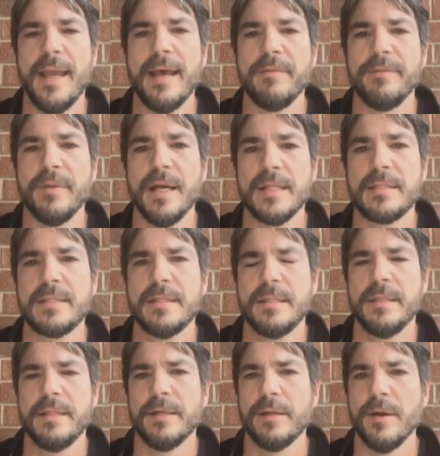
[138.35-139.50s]
have lost
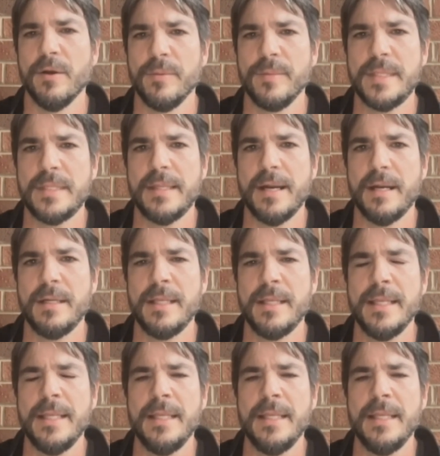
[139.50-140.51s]
their homes there.